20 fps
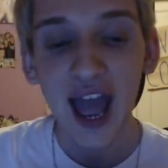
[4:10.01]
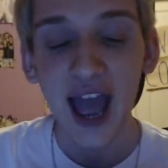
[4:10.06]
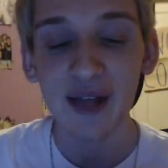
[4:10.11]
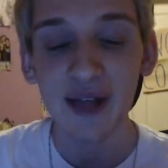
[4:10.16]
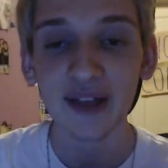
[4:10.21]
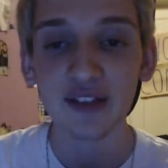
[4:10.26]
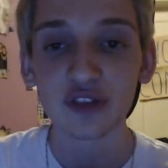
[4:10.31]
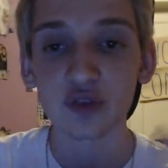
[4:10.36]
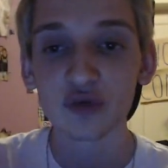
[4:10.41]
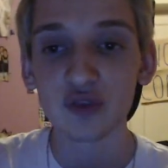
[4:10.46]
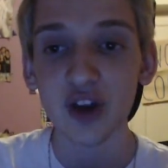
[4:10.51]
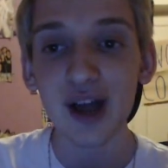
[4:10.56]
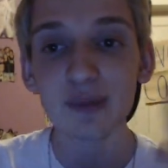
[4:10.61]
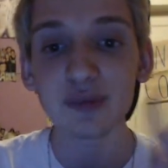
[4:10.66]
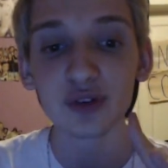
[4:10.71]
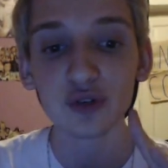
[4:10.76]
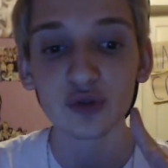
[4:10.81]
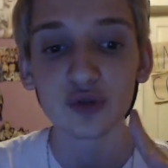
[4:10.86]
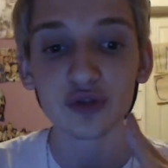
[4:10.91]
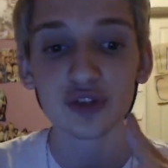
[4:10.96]
I like the
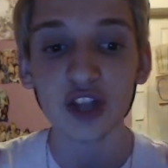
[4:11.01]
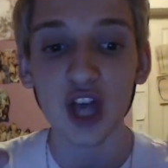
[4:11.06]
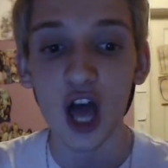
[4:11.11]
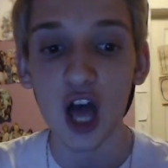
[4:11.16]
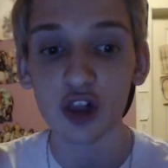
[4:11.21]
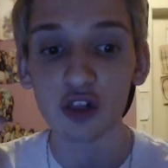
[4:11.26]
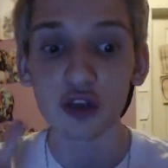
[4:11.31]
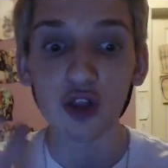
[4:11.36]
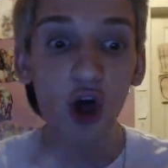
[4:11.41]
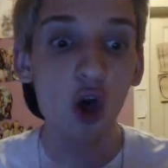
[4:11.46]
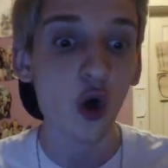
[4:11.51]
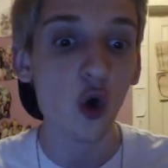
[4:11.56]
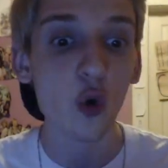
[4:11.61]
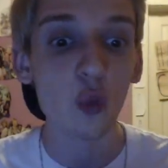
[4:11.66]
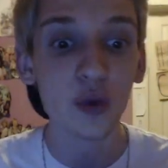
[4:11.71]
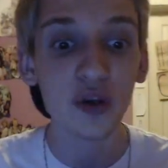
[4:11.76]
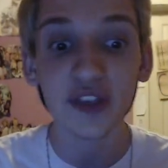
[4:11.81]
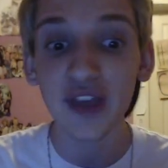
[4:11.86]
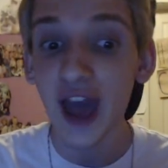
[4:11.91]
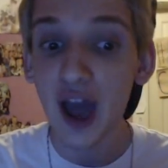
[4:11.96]
ramen noodles
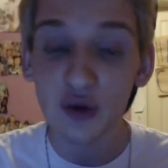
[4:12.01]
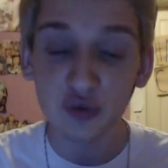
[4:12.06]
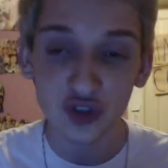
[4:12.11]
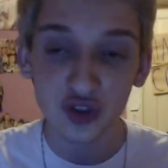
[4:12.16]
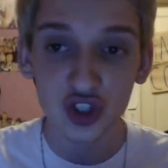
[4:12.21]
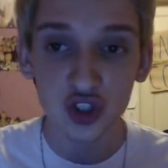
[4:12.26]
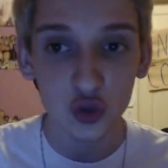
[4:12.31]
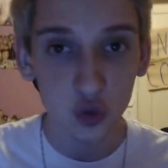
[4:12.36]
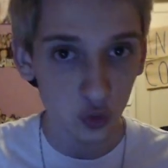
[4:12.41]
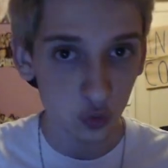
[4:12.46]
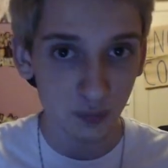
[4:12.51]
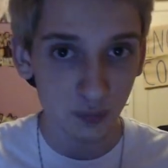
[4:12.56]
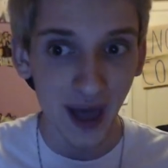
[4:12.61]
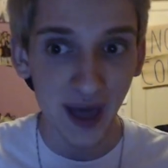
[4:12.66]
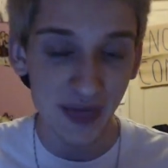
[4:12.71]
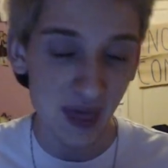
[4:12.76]
alone, without soup.